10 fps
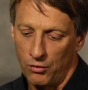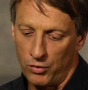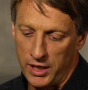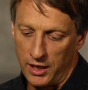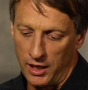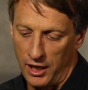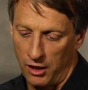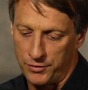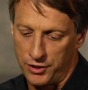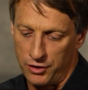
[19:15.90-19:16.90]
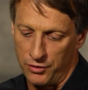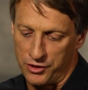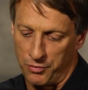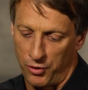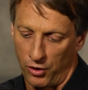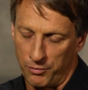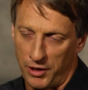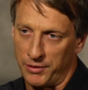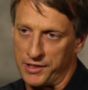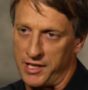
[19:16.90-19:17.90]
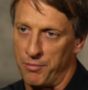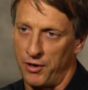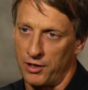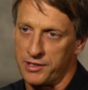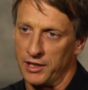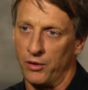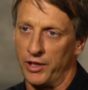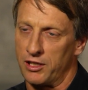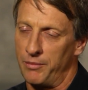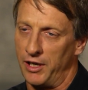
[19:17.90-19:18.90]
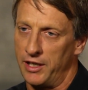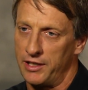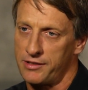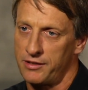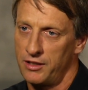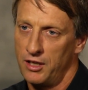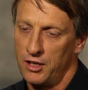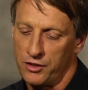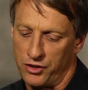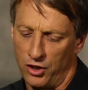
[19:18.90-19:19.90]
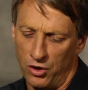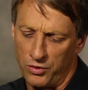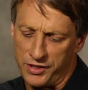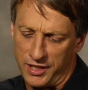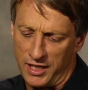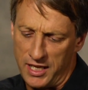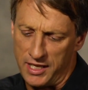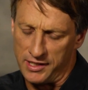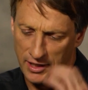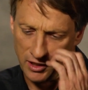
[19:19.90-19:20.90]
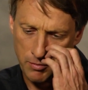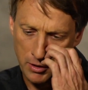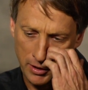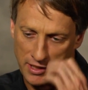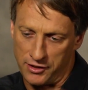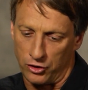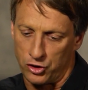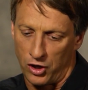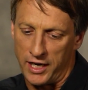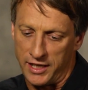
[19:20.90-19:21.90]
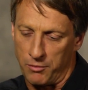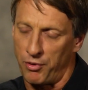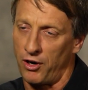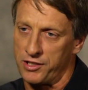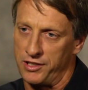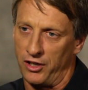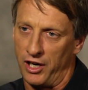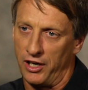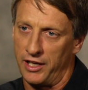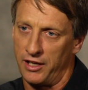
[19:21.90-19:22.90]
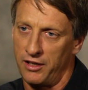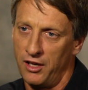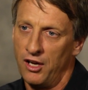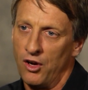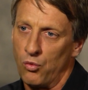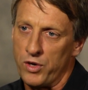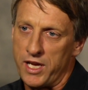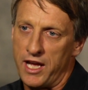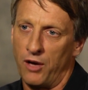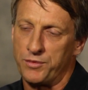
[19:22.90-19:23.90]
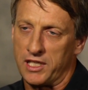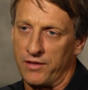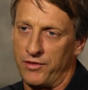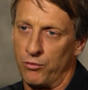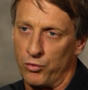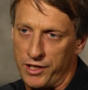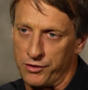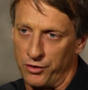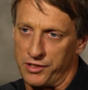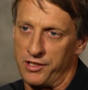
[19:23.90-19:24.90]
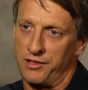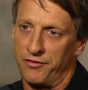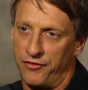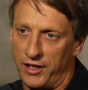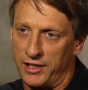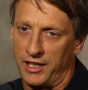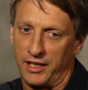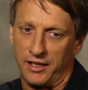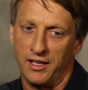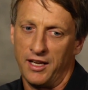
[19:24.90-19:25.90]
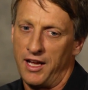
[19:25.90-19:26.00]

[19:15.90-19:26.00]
We help to support public skate parks in low income areas. So, cities and communities that are trying to get parks in their area, we help to give them resources and funding and,